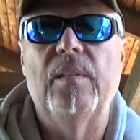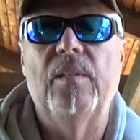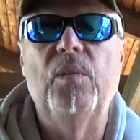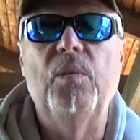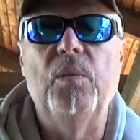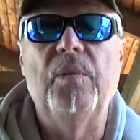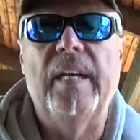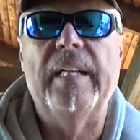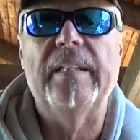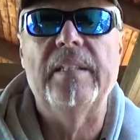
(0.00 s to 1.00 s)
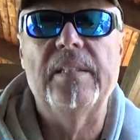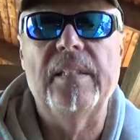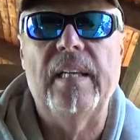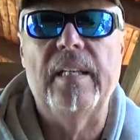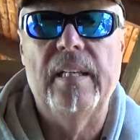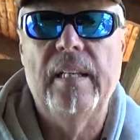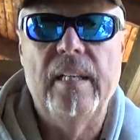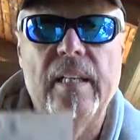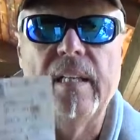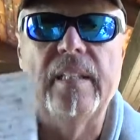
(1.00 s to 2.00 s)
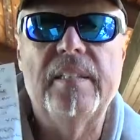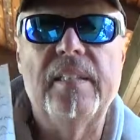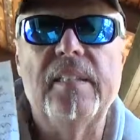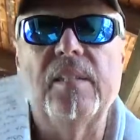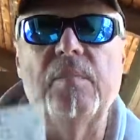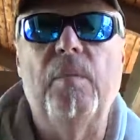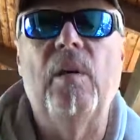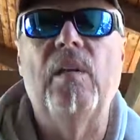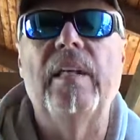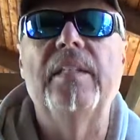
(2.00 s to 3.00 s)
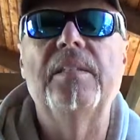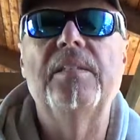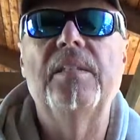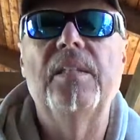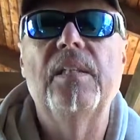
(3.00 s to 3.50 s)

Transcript: who do not consent. This is a small list,